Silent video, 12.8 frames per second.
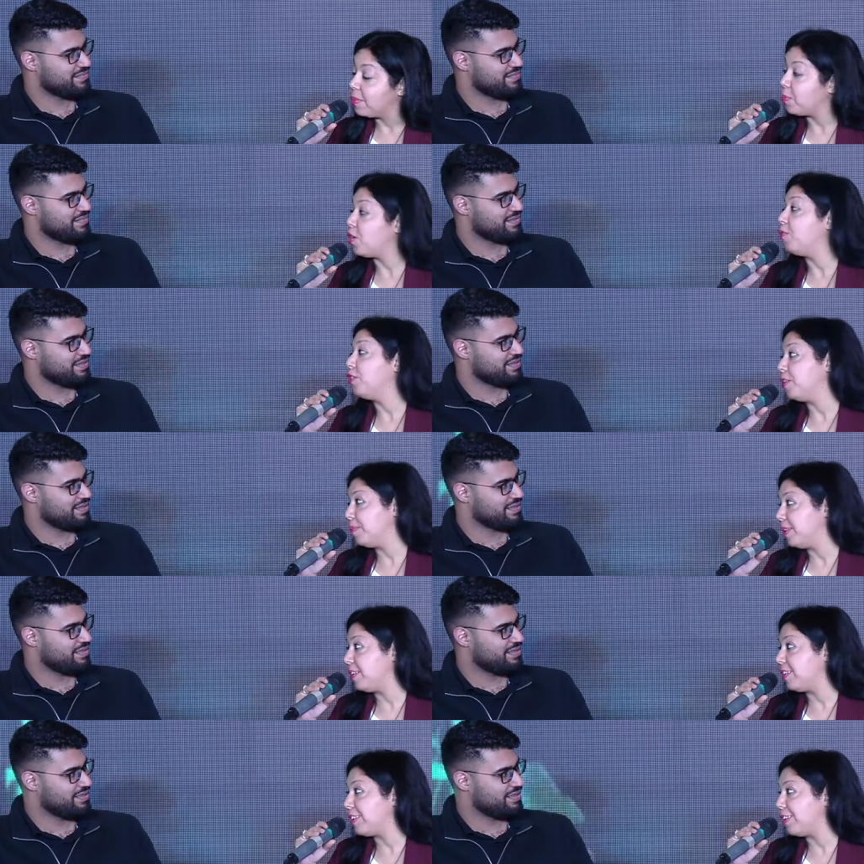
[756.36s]
Speaker 1: the
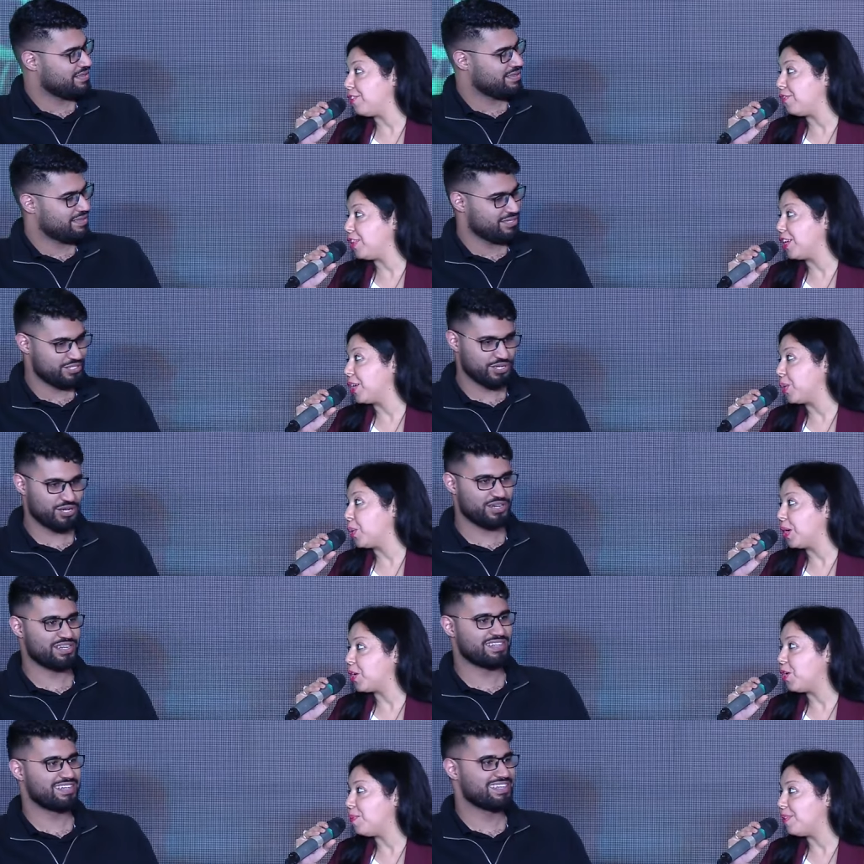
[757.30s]
profitability of the sure. quick
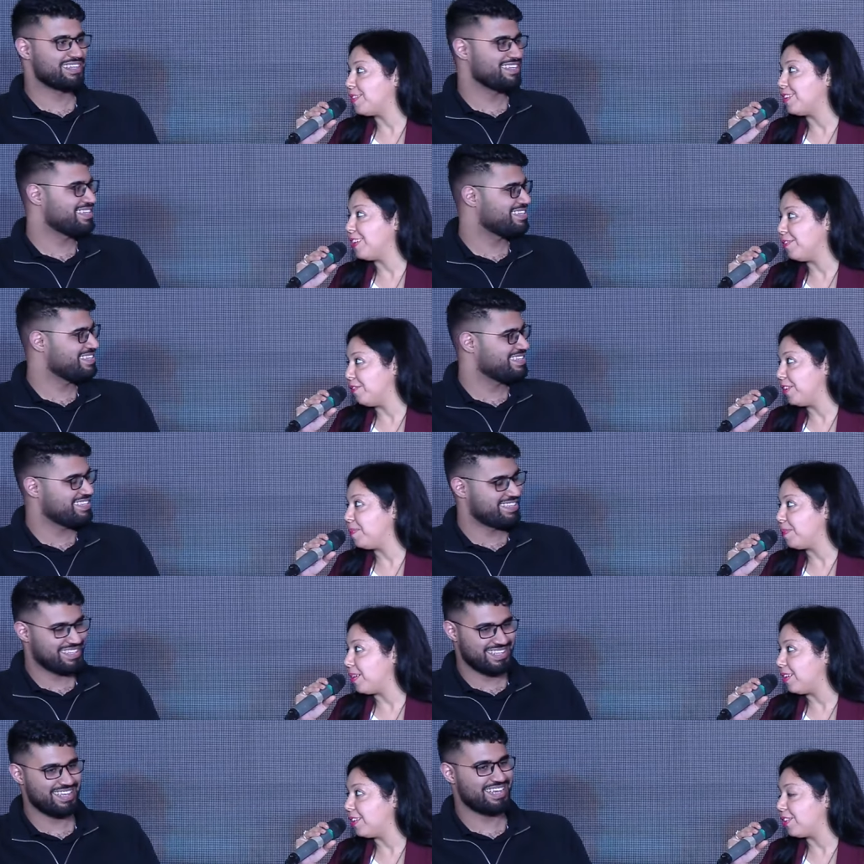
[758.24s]
commerce delivery
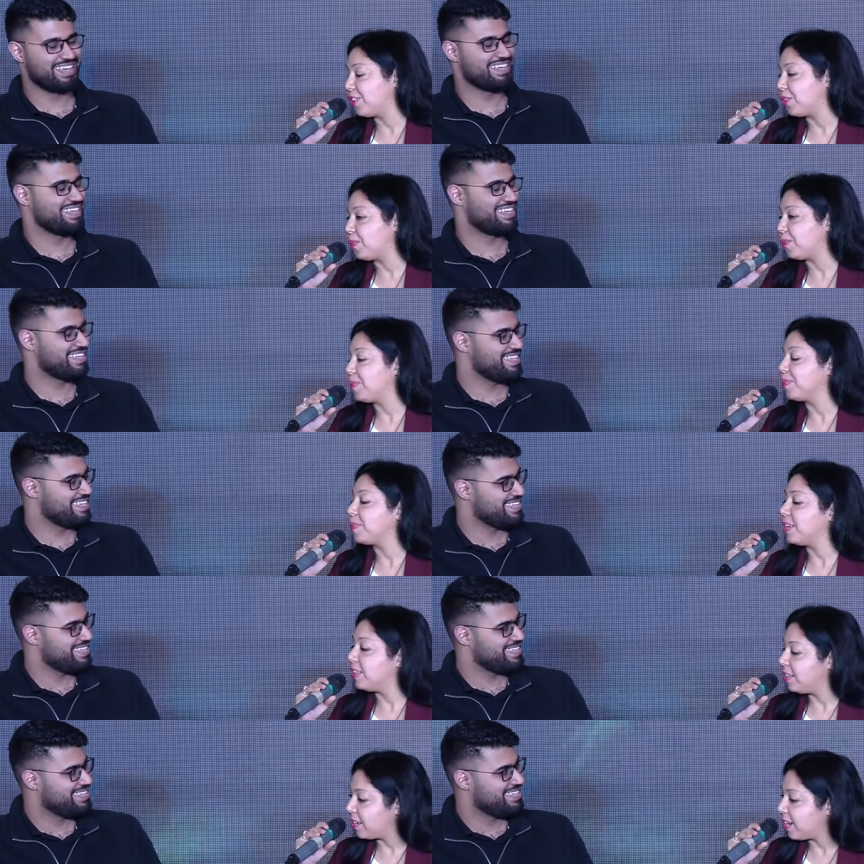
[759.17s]
part. Yeah. So
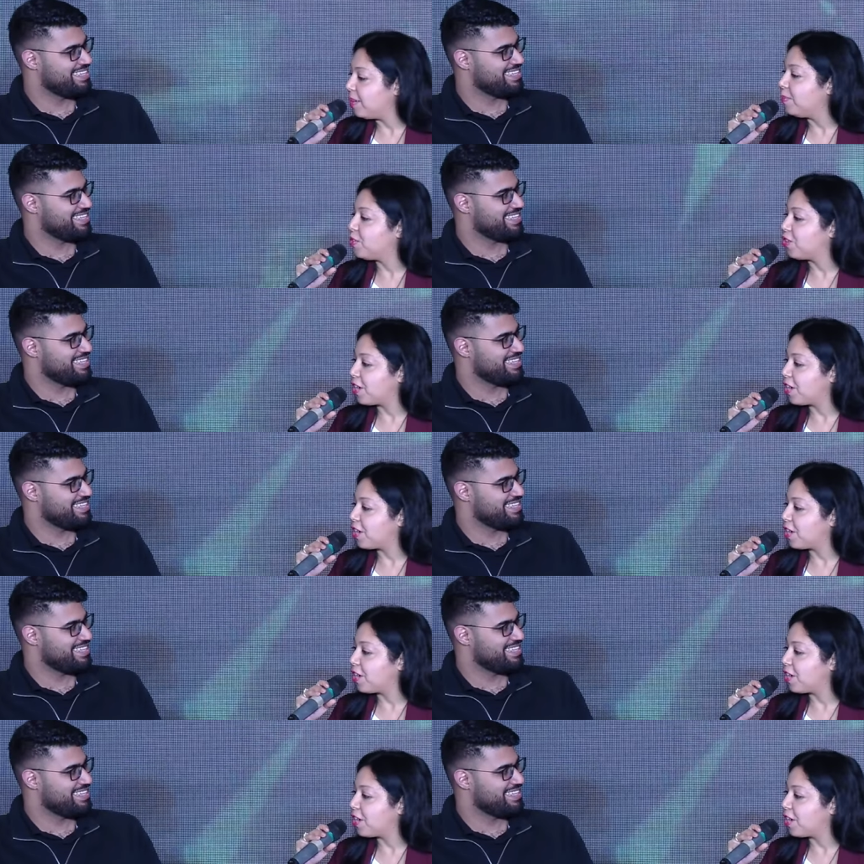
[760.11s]
in the times to